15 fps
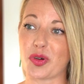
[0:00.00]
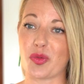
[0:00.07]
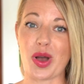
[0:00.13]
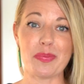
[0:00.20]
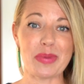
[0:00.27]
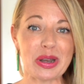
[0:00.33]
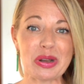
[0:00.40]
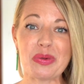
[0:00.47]

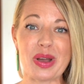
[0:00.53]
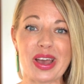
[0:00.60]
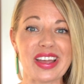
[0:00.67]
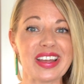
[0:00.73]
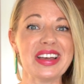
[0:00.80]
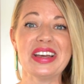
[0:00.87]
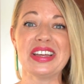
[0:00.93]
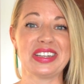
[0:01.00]
what better
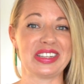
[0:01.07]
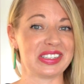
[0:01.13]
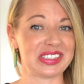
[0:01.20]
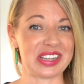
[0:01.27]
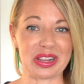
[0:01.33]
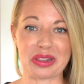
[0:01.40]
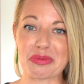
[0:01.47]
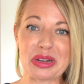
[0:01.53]
way to
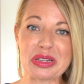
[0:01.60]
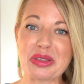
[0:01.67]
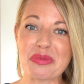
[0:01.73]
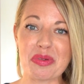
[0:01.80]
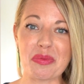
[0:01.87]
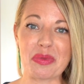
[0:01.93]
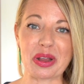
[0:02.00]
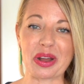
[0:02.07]
celebrate the
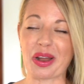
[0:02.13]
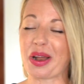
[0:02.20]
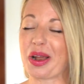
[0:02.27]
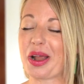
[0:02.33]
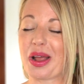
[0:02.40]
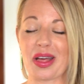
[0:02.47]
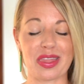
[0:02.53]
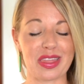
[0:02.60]
premiere
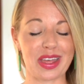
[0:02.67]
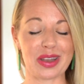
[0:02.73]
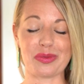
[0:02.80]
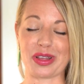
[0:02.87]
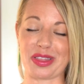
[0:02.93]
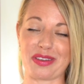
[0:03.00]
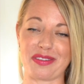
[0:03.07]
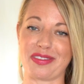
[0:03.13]
than
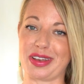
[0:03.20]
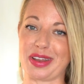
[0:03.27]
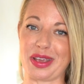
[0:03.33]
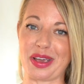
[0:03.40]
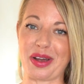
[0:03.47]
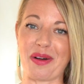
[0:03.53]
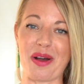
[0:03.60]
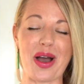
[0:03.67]
with a
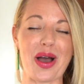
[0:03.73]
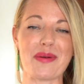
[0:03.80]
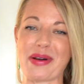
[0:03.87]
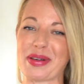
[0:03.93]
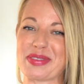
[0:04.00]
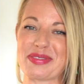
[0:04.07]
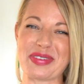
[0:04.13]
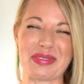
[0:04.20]
video
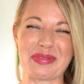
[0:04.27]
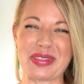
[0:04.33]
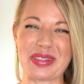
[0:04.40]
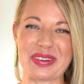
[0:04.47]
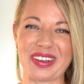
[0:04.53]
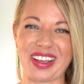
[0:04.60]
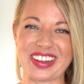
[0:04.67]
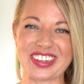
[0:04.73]
about the filming
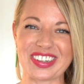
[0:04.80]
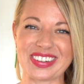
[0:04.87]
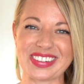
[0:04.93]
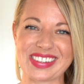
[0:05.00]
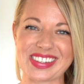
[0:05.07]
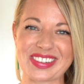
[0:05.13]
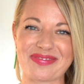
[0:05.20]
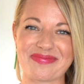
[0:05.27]

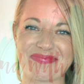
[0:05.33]
locations.